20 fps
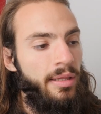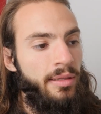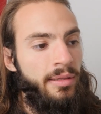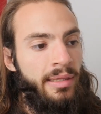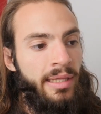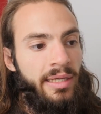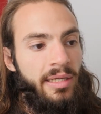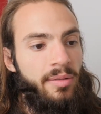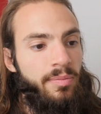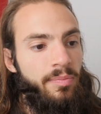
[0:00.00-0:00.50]

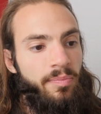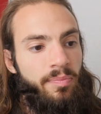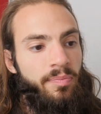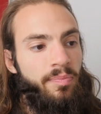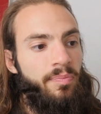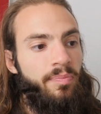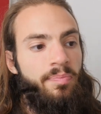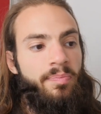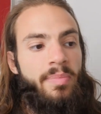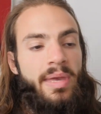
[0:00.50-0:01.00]
like
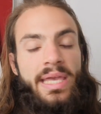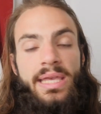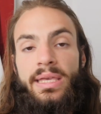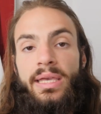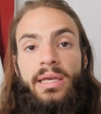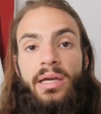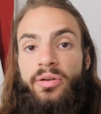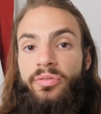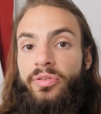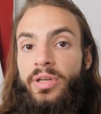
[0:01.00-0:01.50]

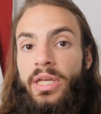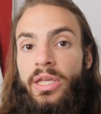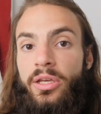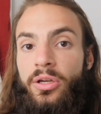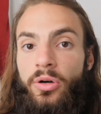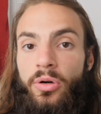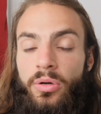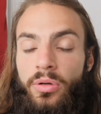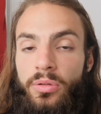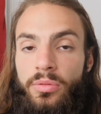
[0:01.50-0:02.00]
making a
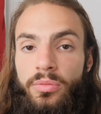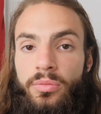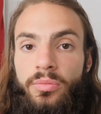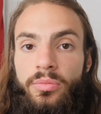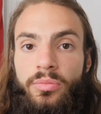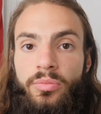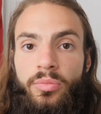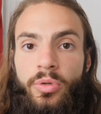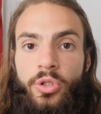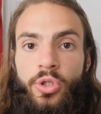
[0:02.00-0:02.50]
video,
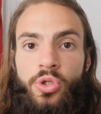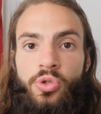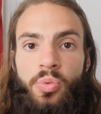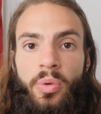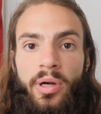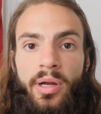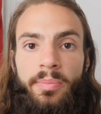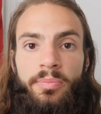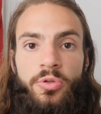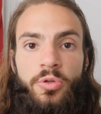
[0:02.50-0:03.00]
which is
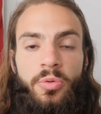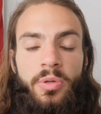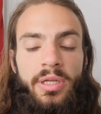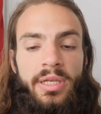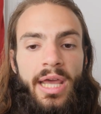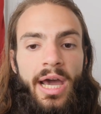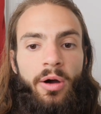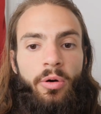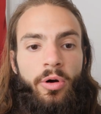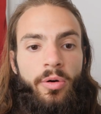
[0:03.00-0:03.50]
what I'm doing
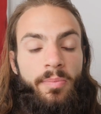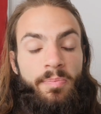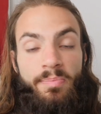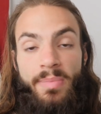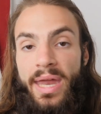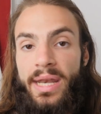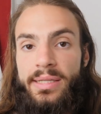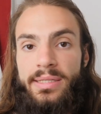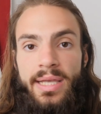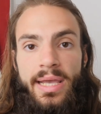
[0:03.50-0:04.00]
now, or
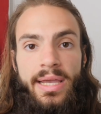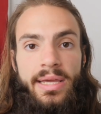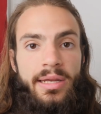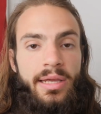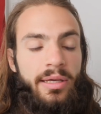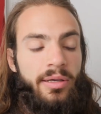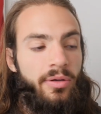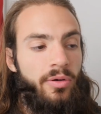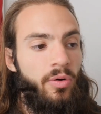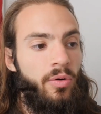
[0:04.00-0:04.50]

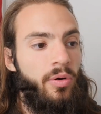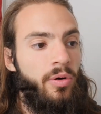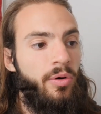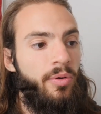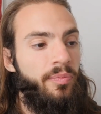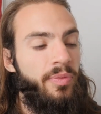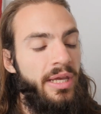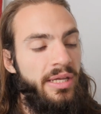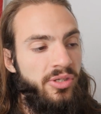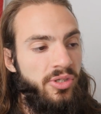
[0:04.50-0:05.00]
meditating,
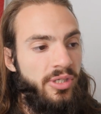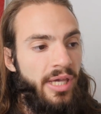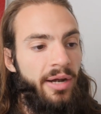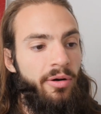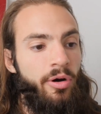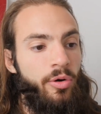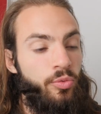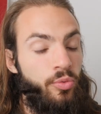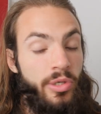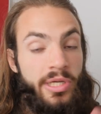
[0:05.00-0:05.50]
or
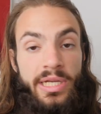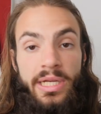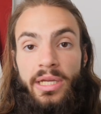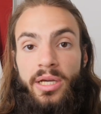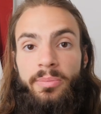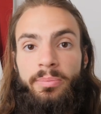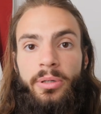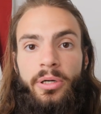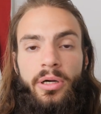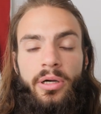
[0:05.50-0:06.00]
etc., reading
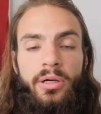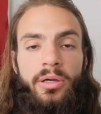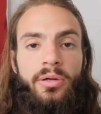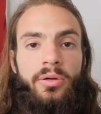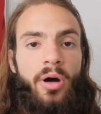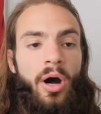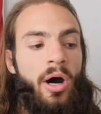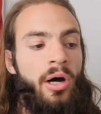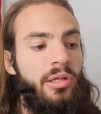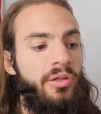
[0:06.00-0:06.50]
a book,
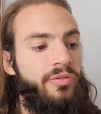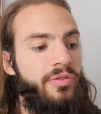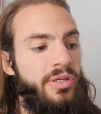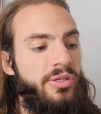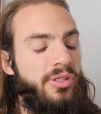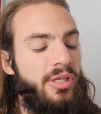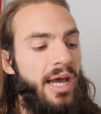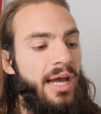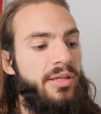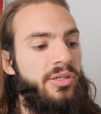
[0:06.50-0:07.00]
all of
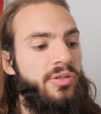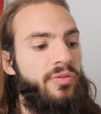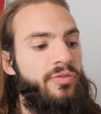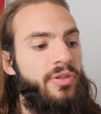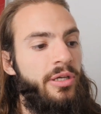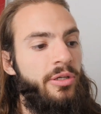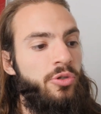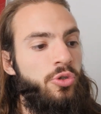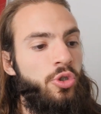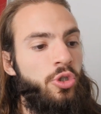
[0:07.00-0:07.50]
these kinds of
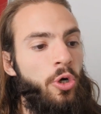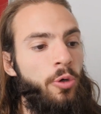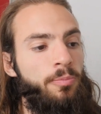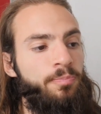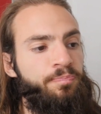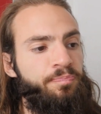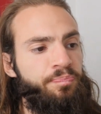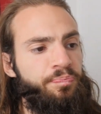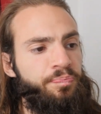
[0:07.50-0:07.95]
things. So